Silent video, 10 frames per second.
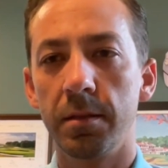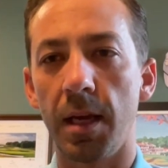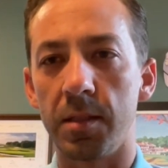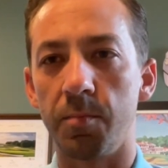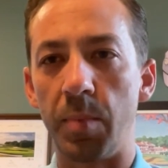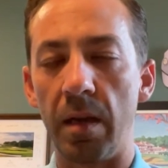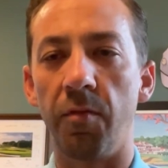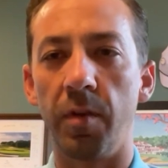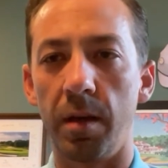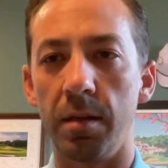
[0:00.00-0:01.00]
has
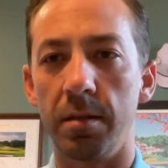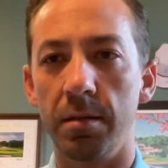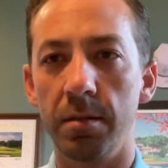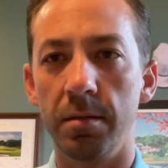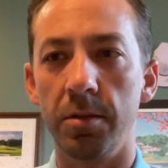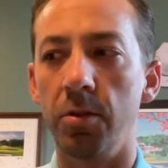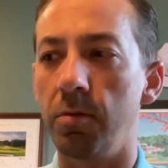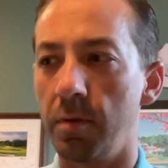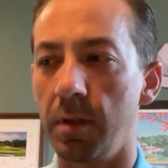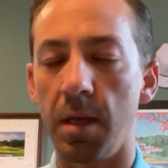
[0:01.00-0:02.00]
benefited
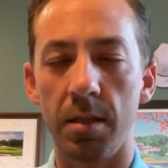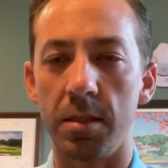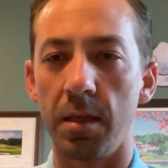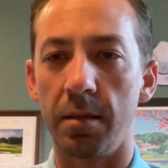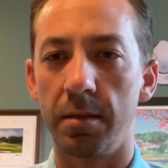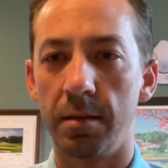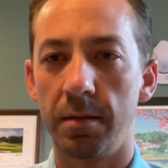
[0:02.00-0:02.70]
you and Kinsale.